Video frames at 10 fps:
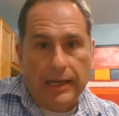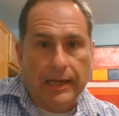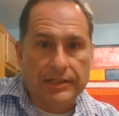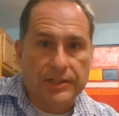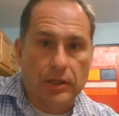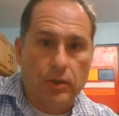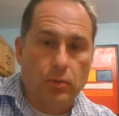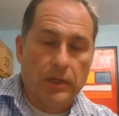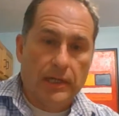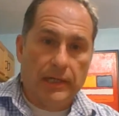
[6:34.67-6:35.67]
And
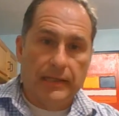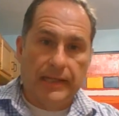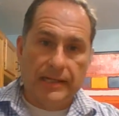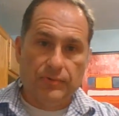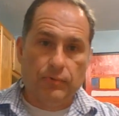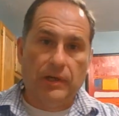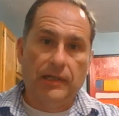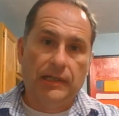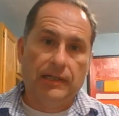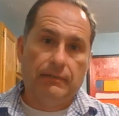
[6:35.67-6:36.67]
so that's
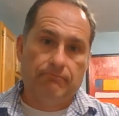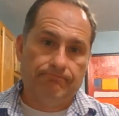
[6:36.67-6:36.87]
really